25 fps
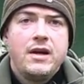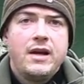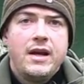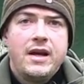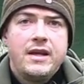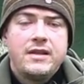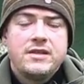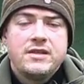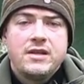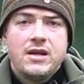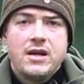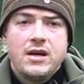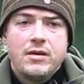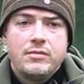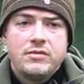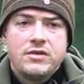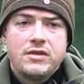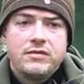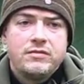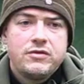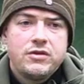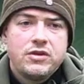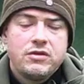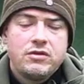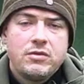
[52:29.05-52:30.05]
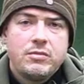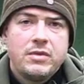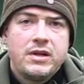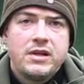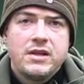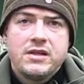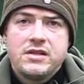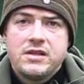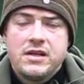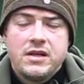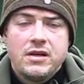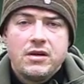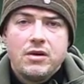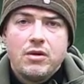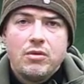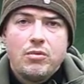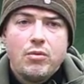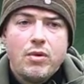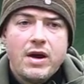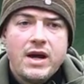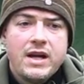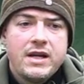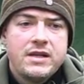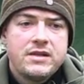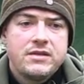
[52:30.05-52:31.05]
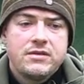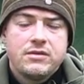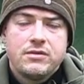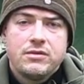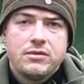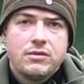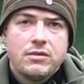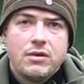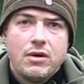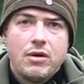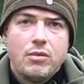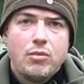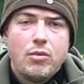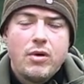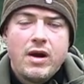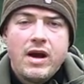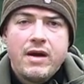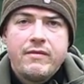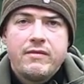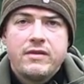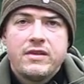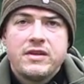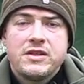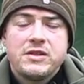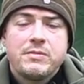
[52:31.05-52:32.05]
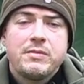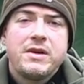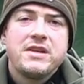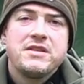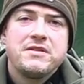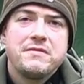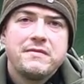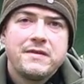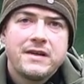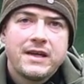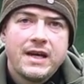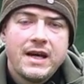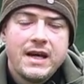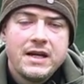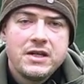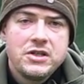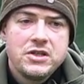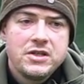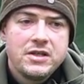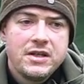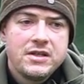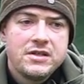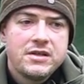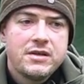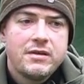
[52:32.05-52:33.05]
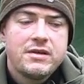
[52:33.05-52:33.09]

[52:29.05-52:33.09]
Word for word: in terms of durability or weight or whatever the specification is.